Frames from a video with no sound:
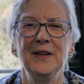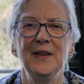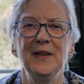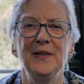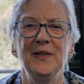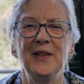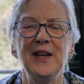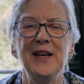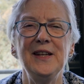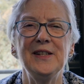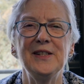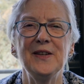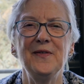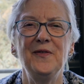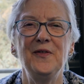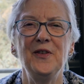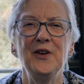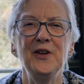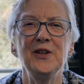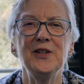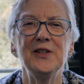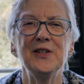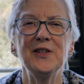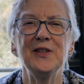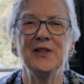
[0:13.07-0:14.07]
These are
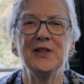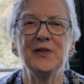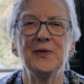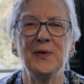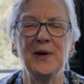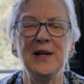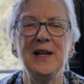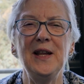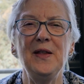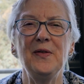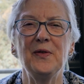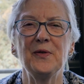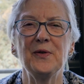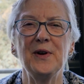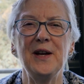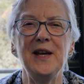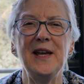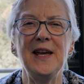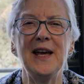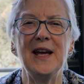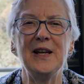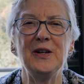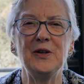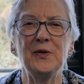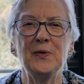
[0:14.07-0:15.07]
verses
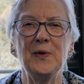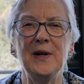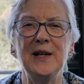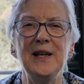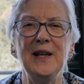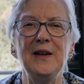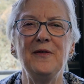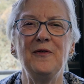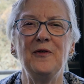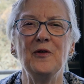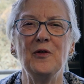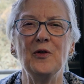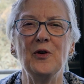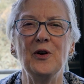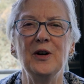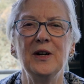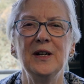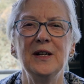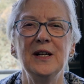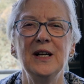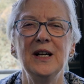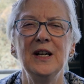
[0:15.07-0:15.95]
23 and 24.